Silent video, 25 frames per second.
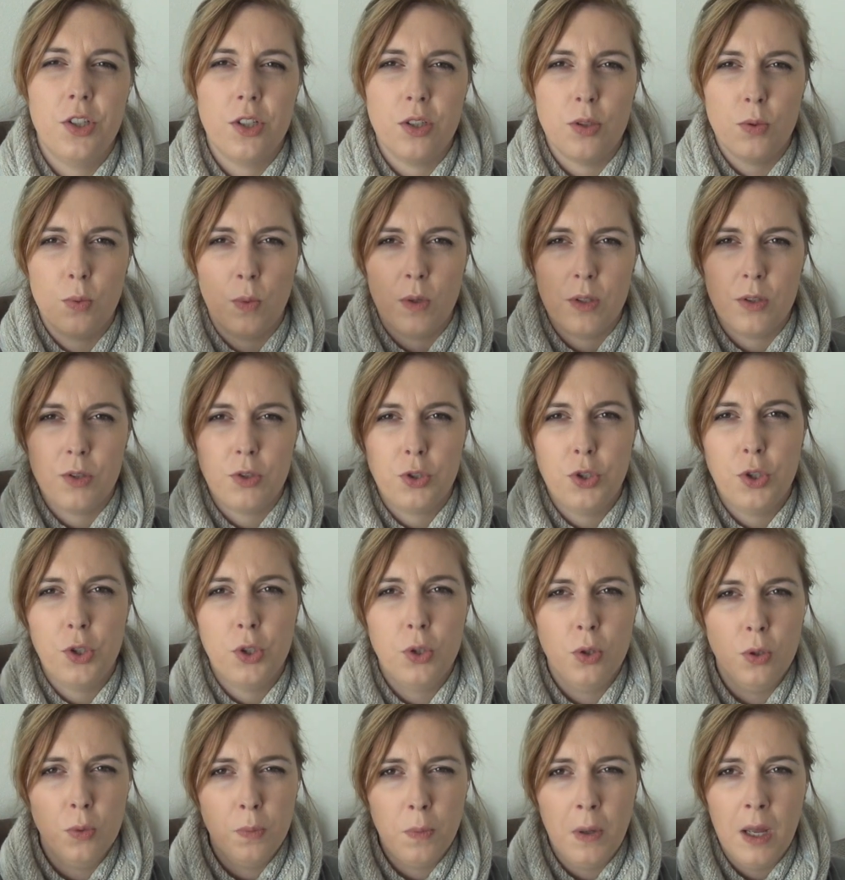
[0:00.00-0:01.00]
just one
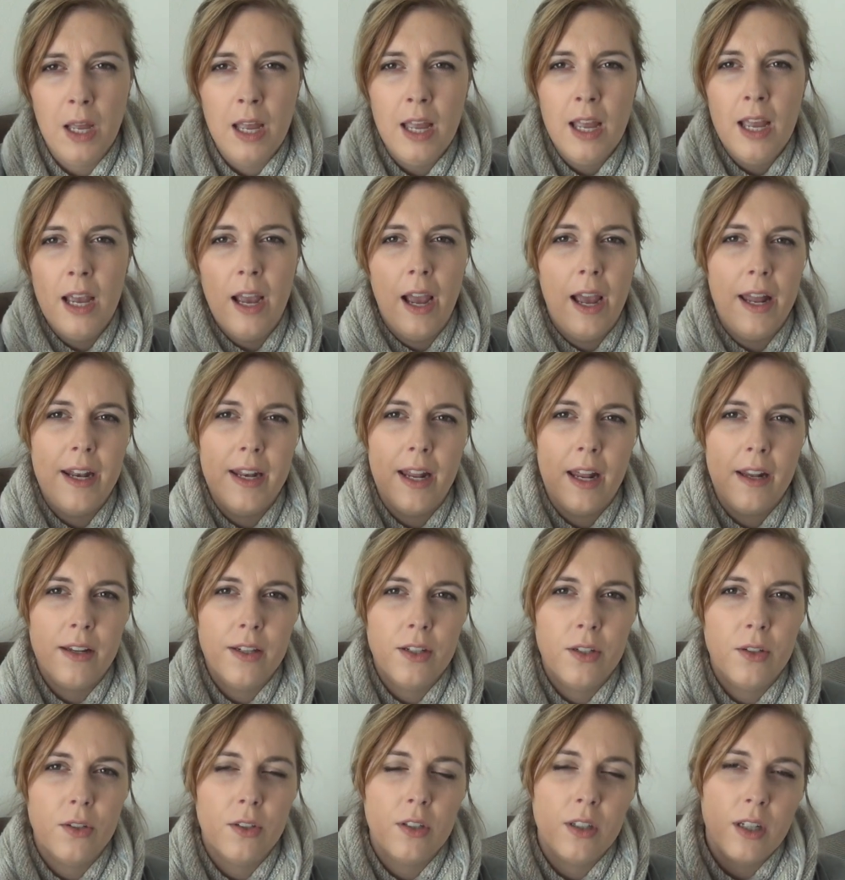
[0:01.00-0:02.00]
tube, and then
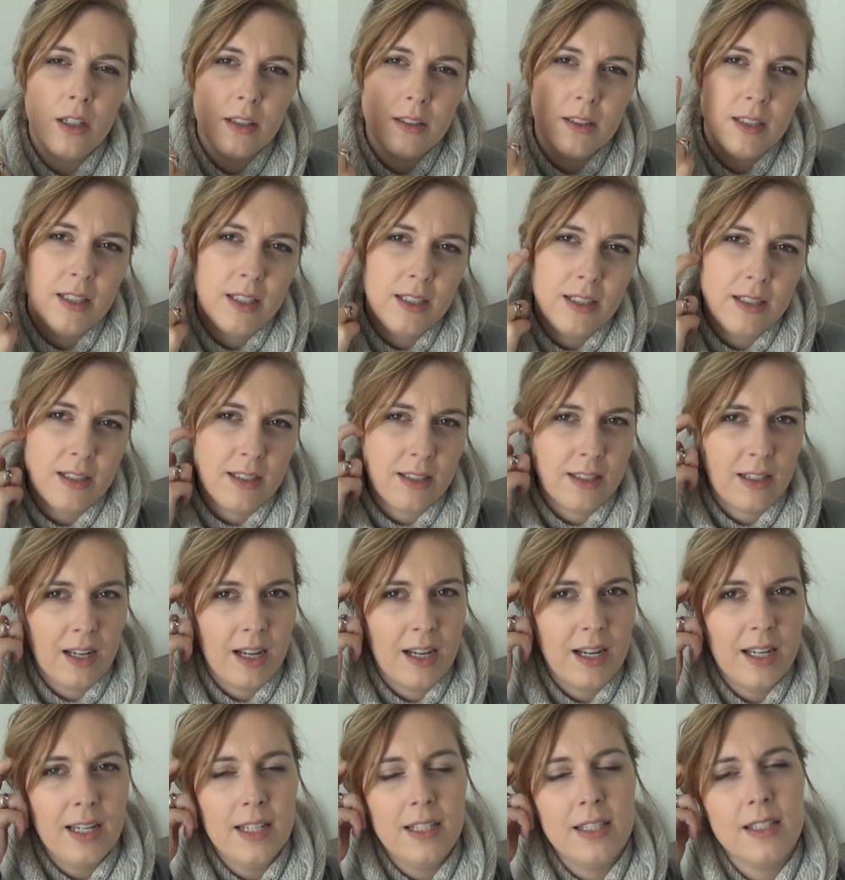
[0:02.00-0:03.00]
you cut in the
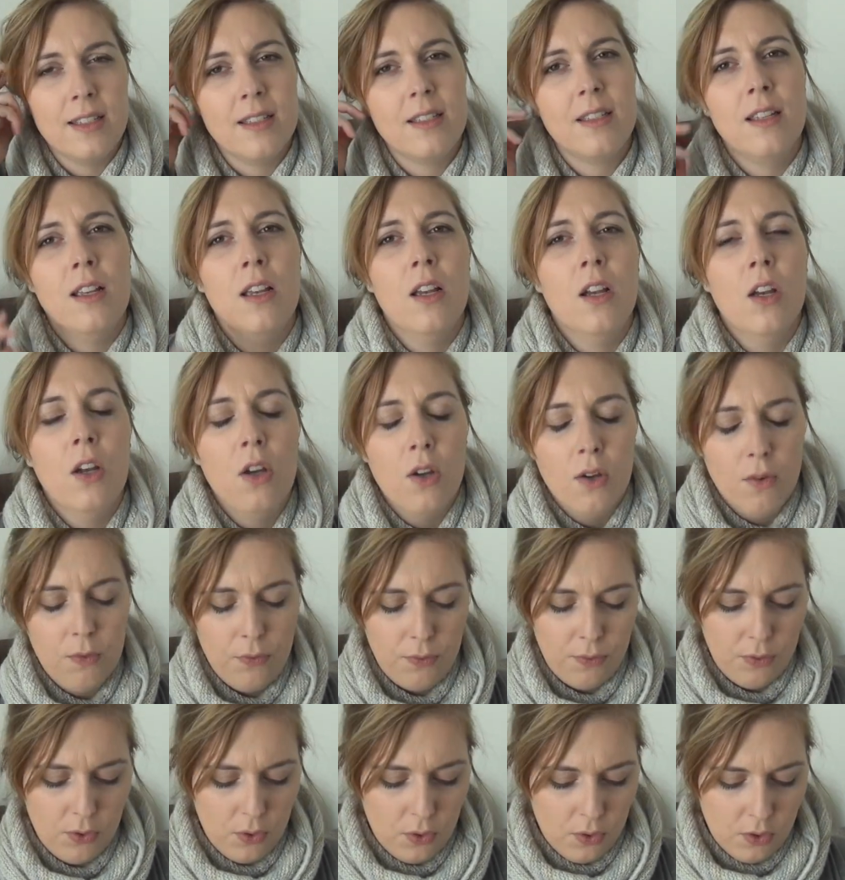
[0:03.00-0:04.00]
sides
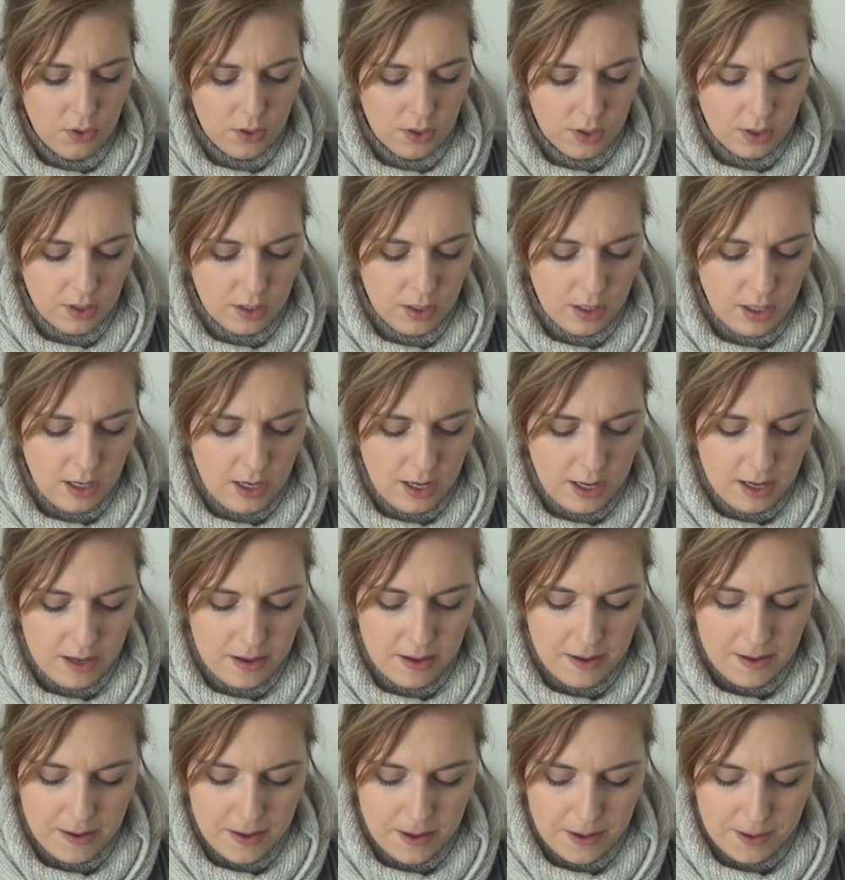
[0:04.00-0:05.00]
for
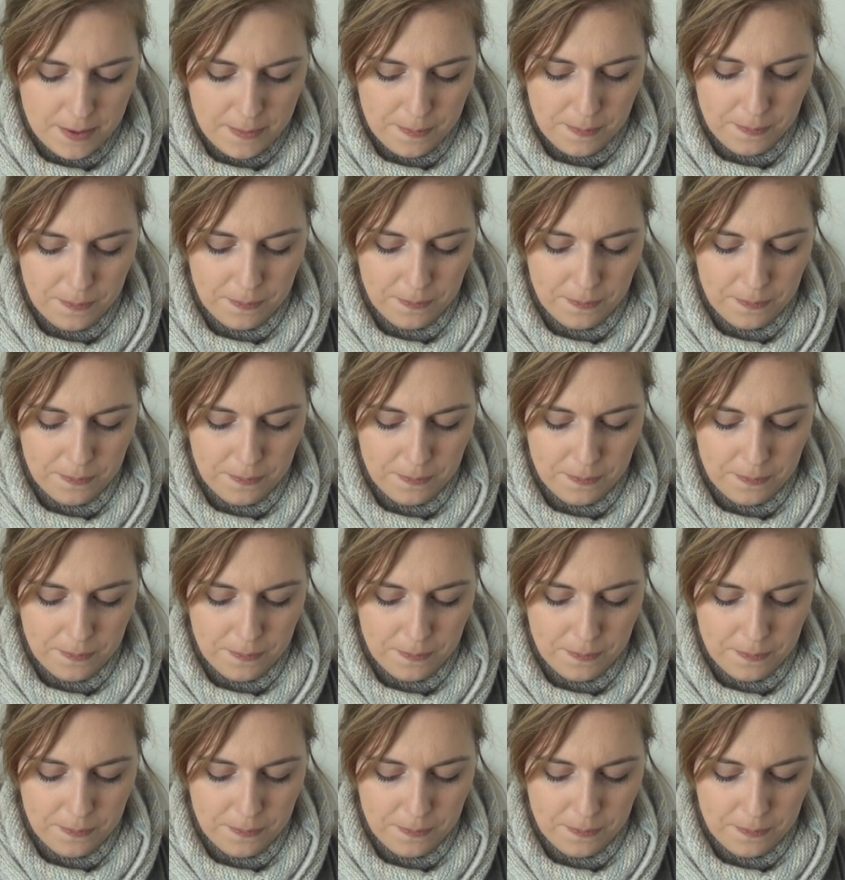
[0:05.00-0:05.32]
a